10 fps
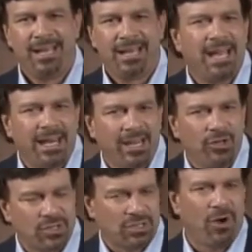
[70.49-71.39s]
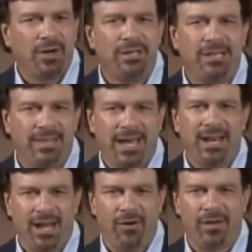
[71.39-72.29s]
getting you started in that
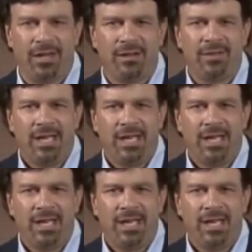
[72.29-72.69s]
area.